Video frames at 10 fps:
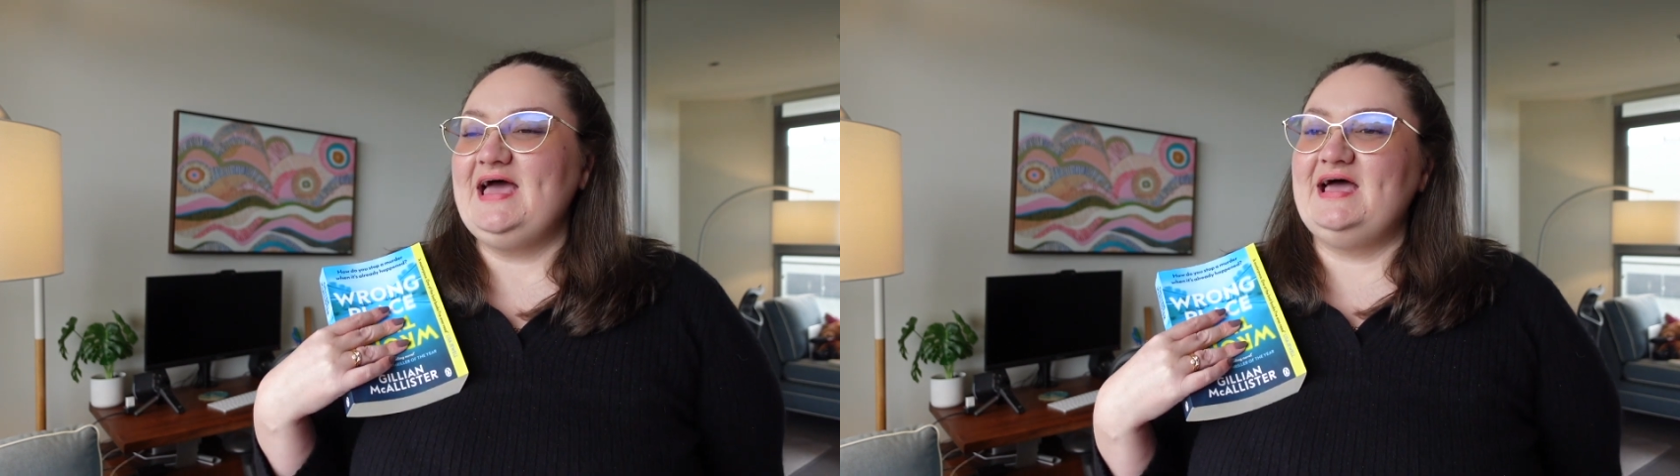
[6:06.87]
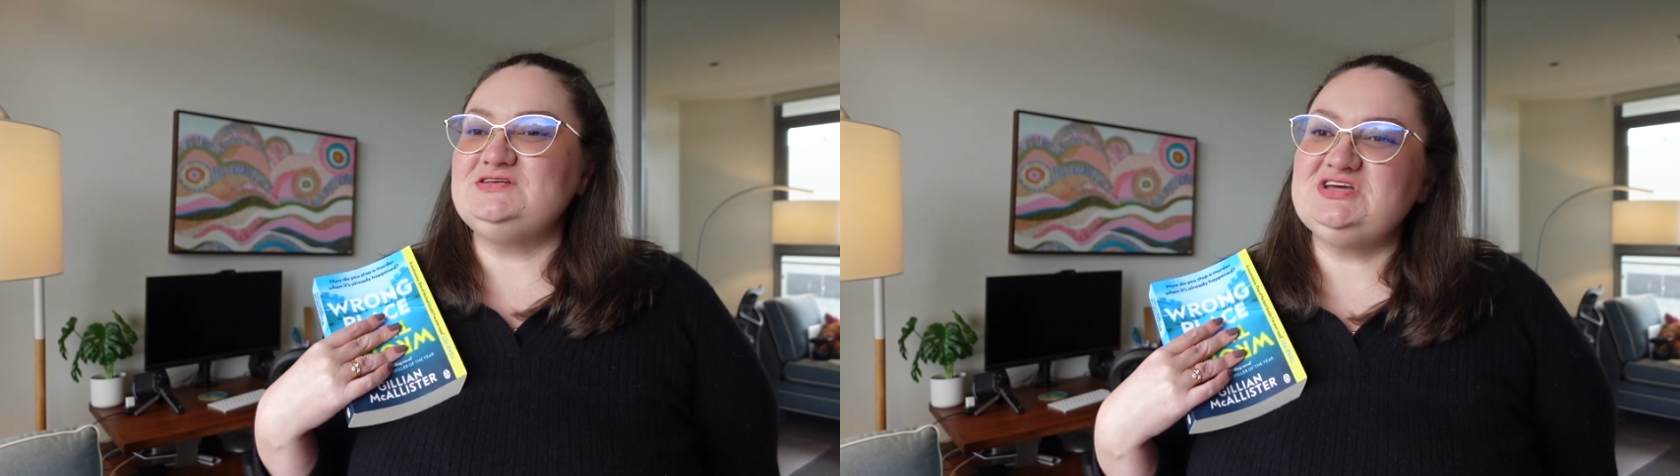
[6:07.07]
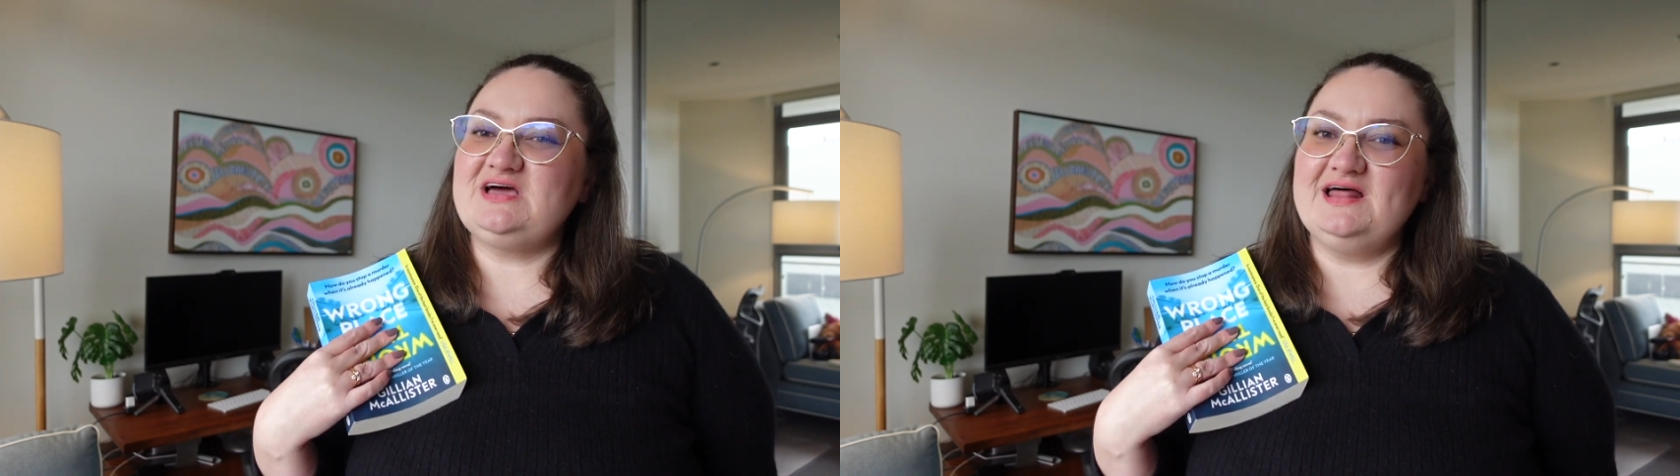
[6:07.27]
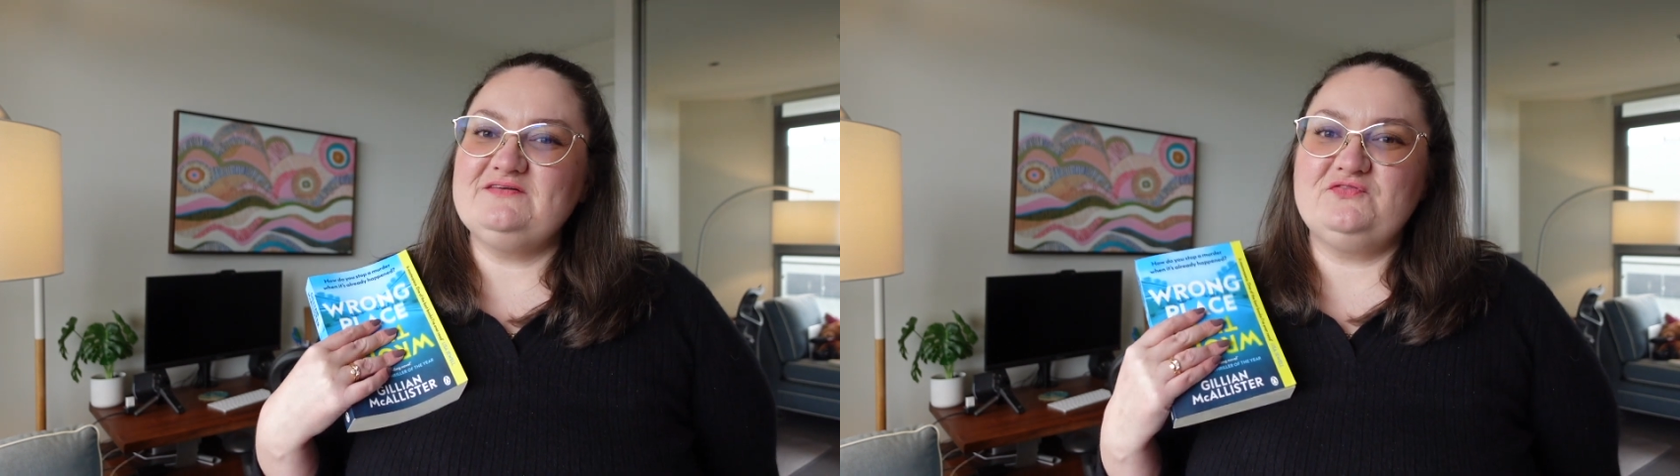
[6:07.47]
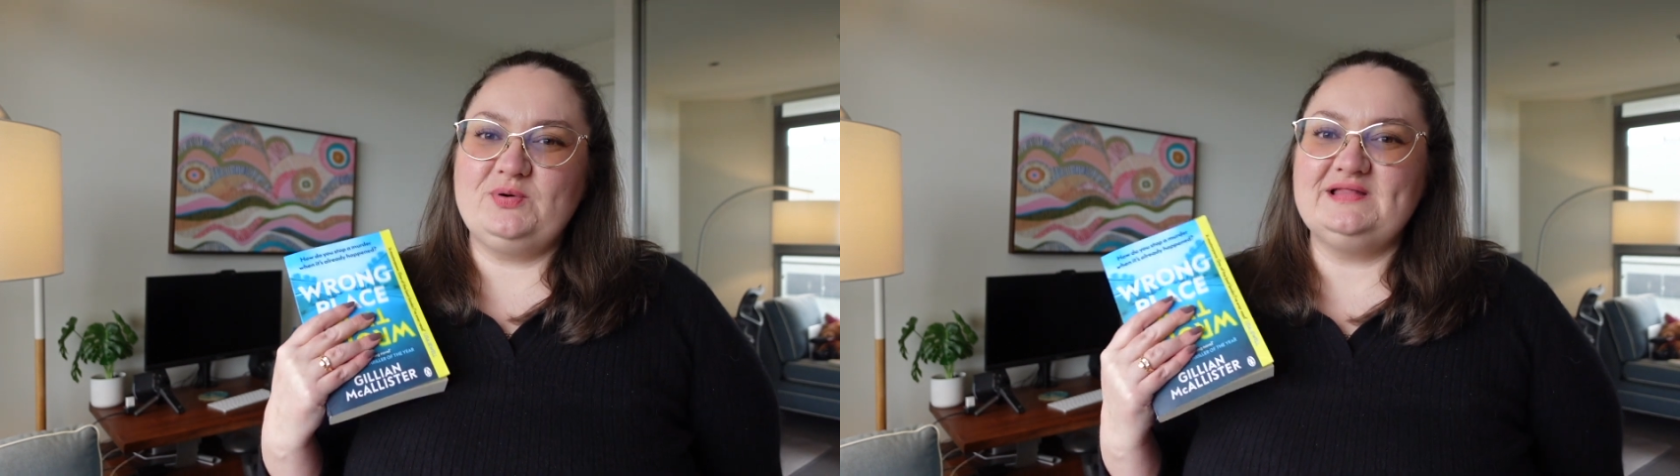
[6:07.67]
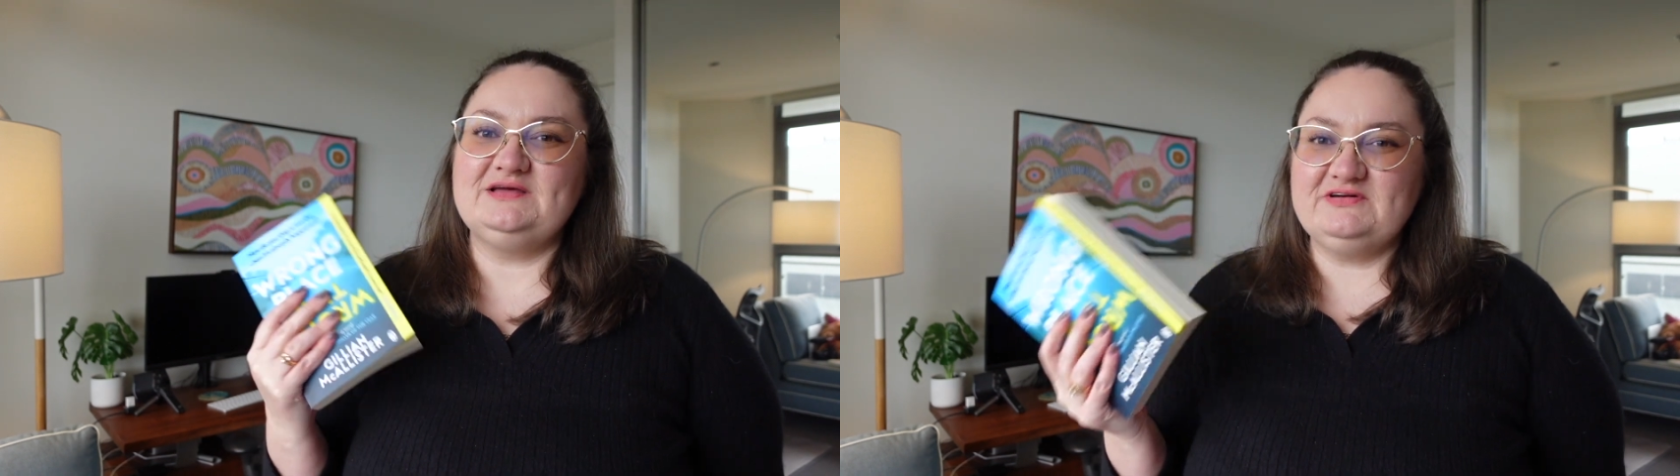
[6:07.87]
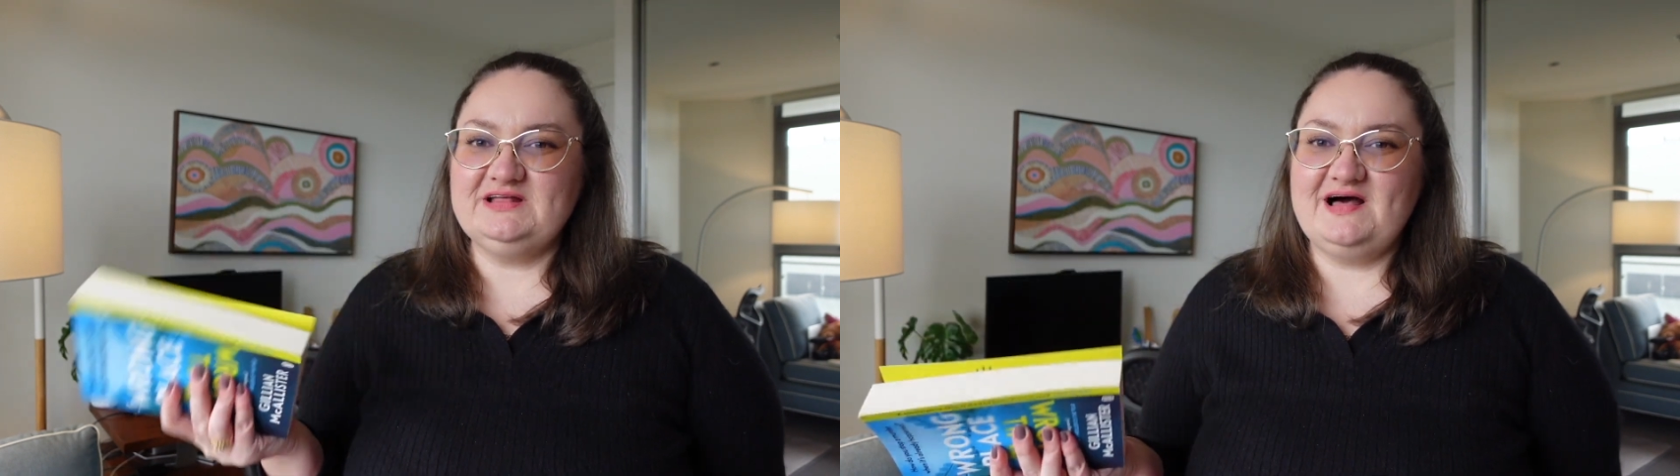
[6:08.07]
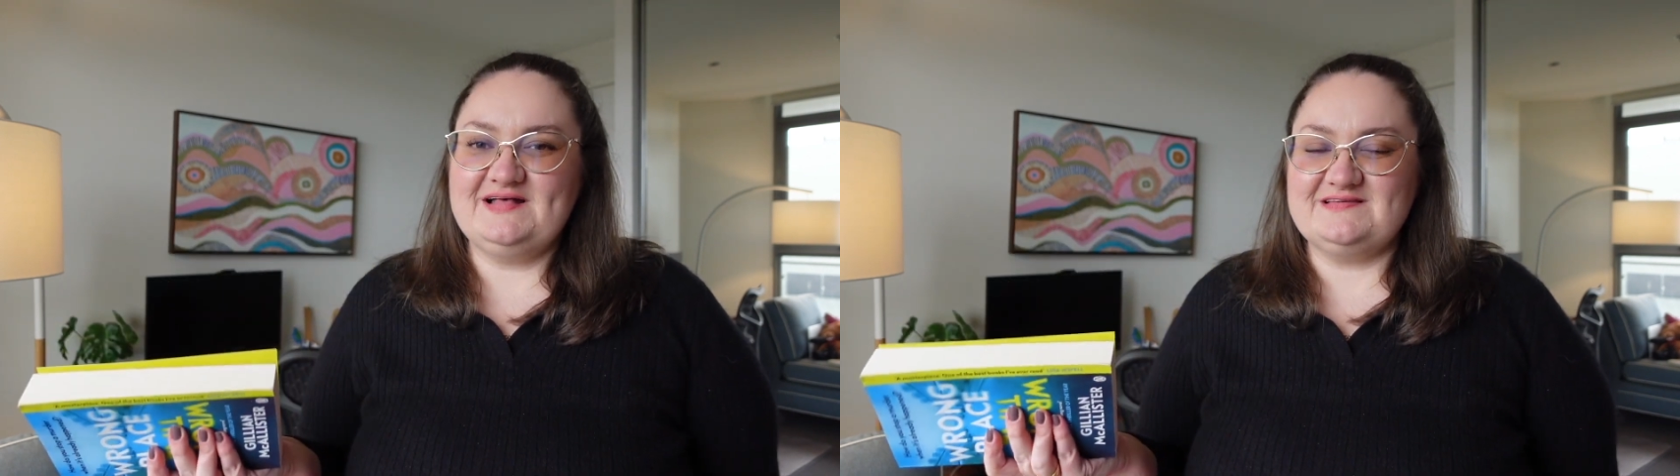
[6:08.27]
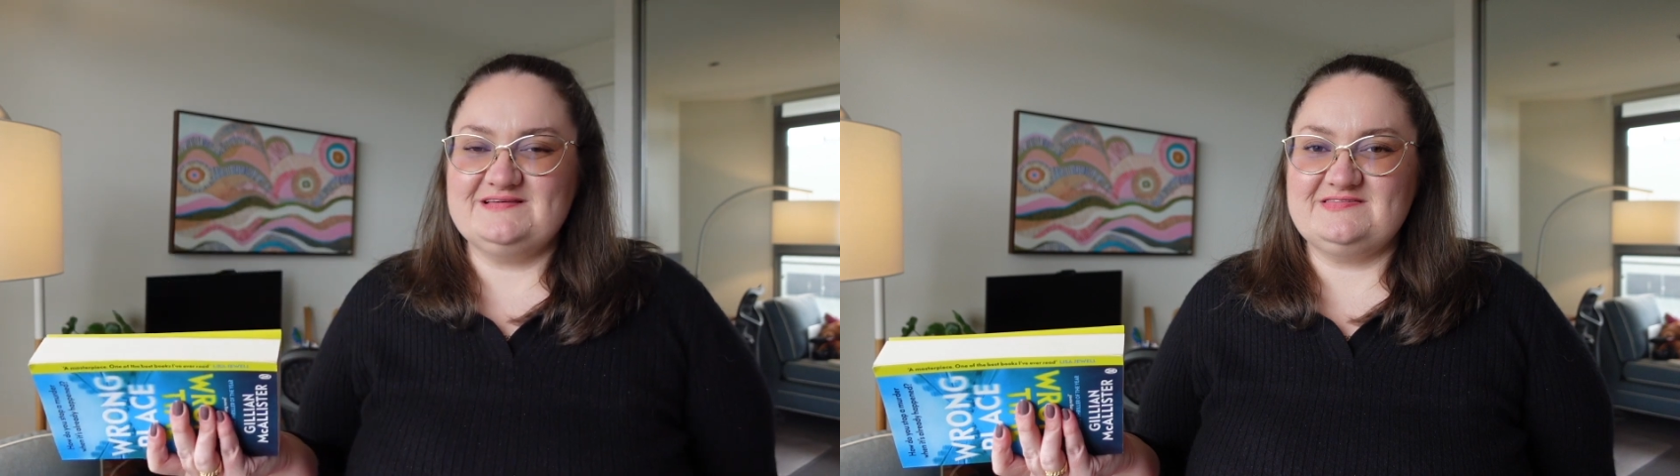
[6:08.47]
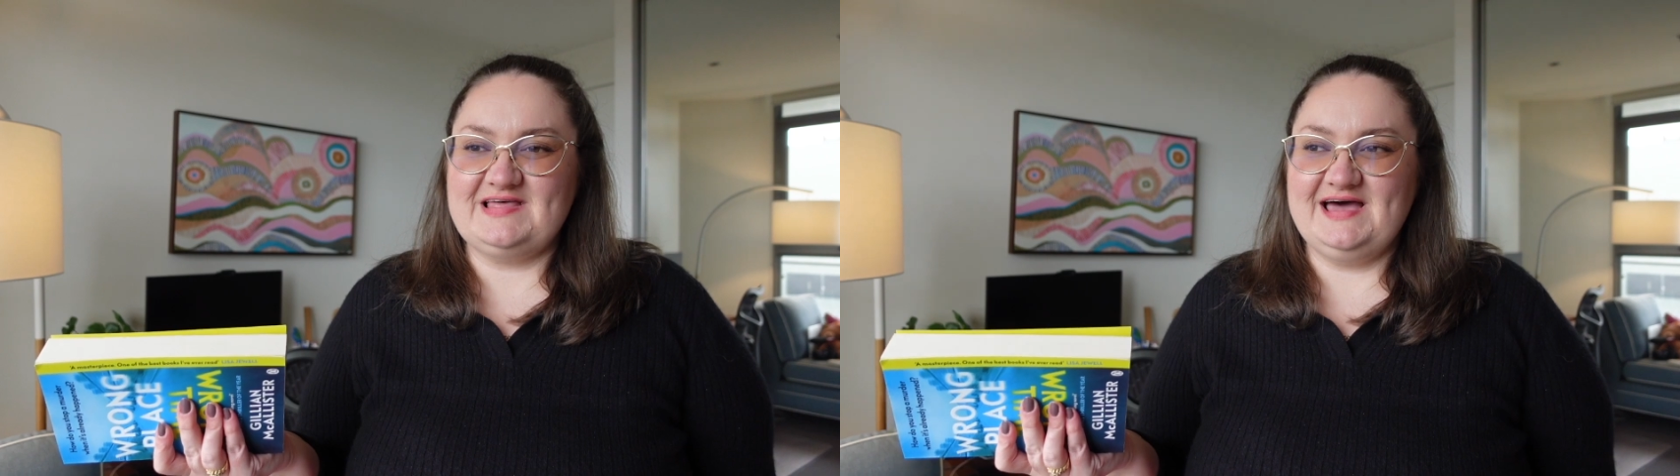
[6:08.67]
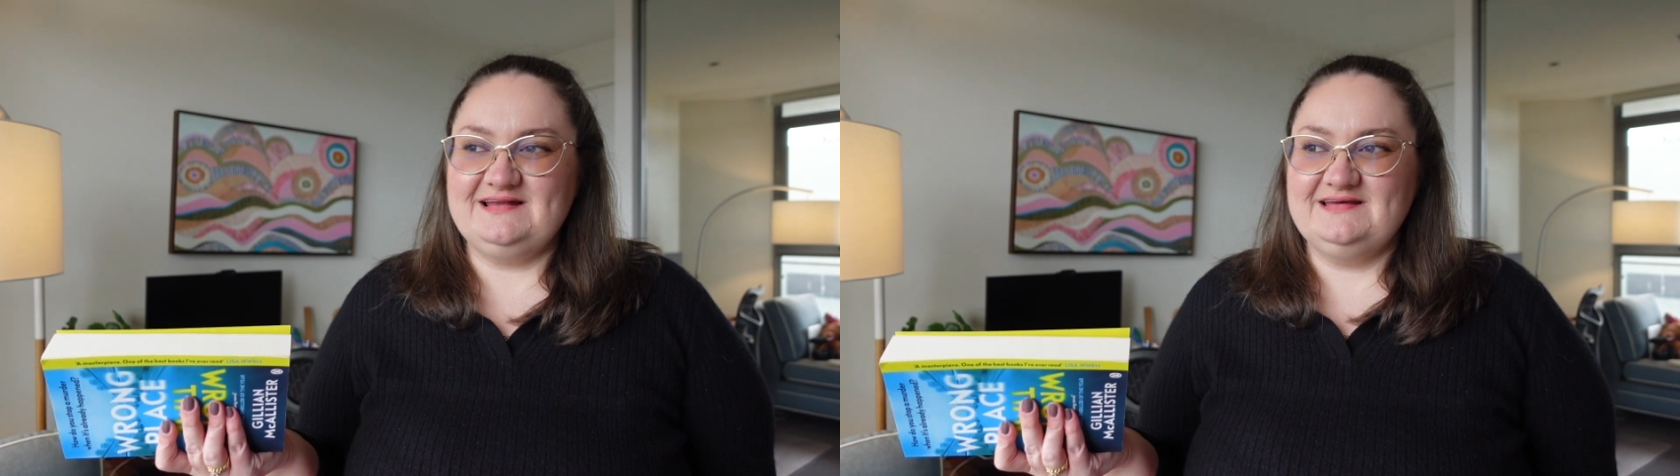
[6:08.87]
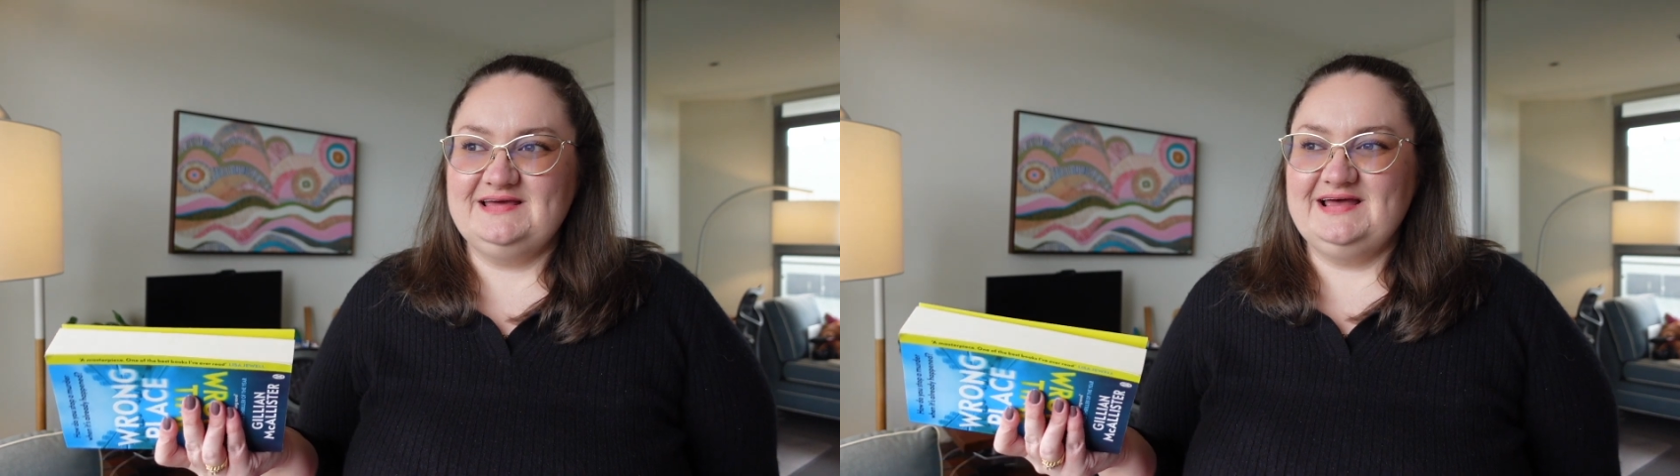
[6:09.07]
And she kind of quickly realizes that